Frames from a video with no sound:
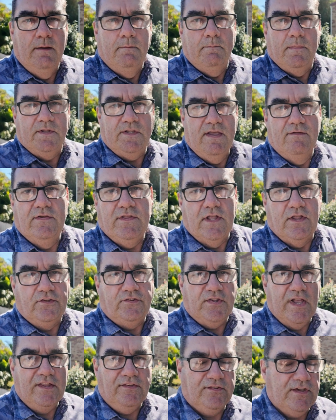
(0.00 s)
But given that the
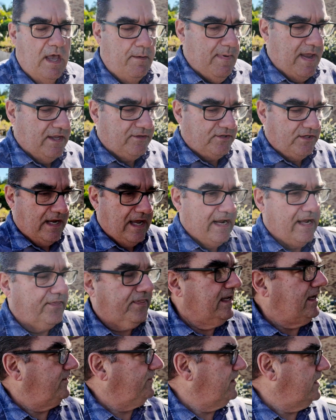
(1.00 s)
sun's come out today, I
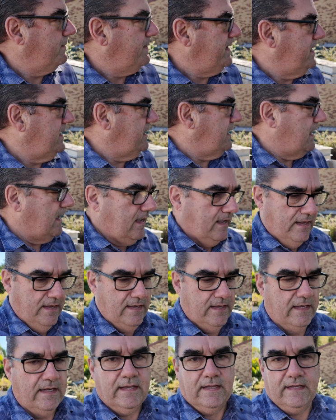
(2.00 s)
think it's going to be
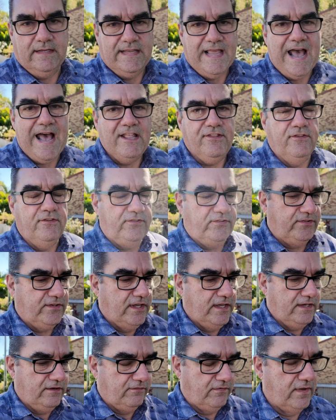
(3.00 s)
Garden
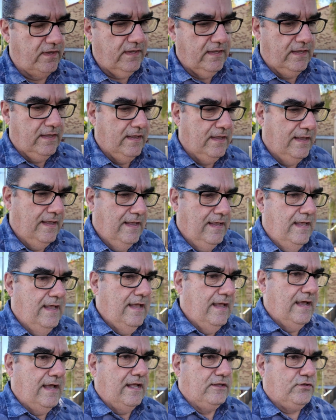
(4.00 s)
Steve.
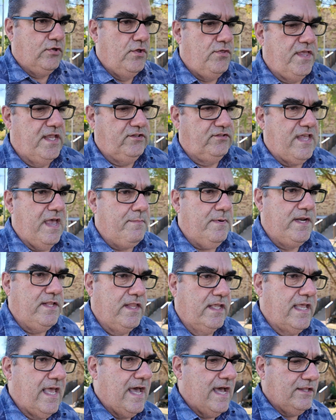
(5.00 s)
Two things happen in
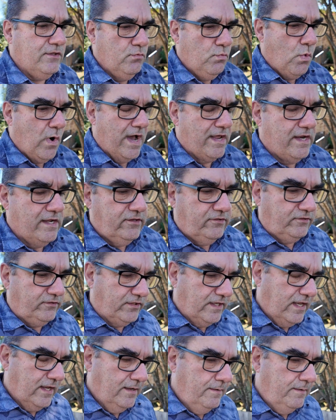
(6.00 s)
the garden. One is